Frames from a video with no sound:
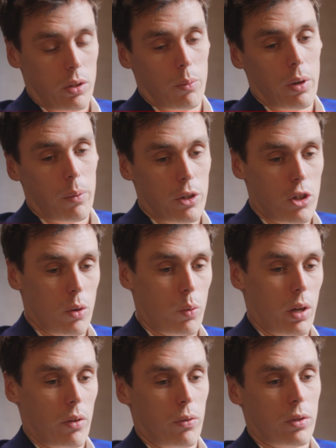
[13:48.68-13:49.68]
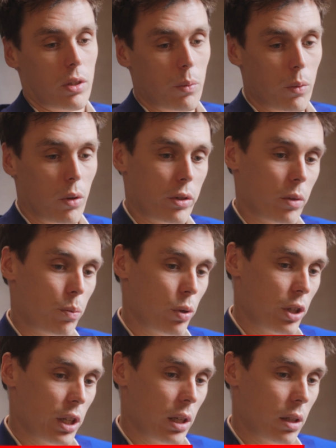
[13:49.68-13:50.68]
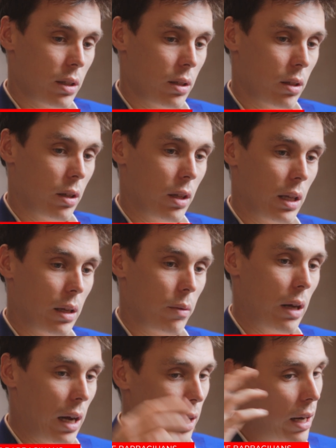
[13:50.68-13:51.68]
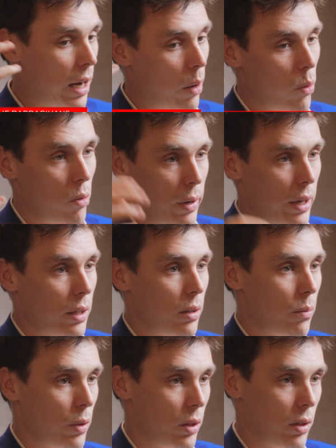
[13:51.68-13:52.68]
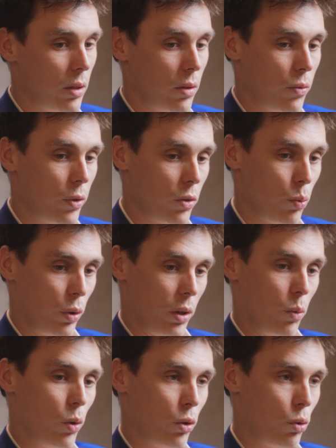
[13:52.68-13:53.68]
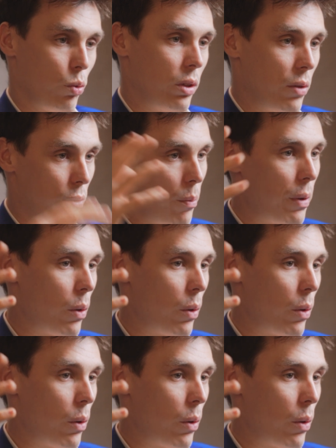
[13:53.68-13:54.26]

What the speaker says: the Barbagian, we have some other projects in our mind, but first we want to develop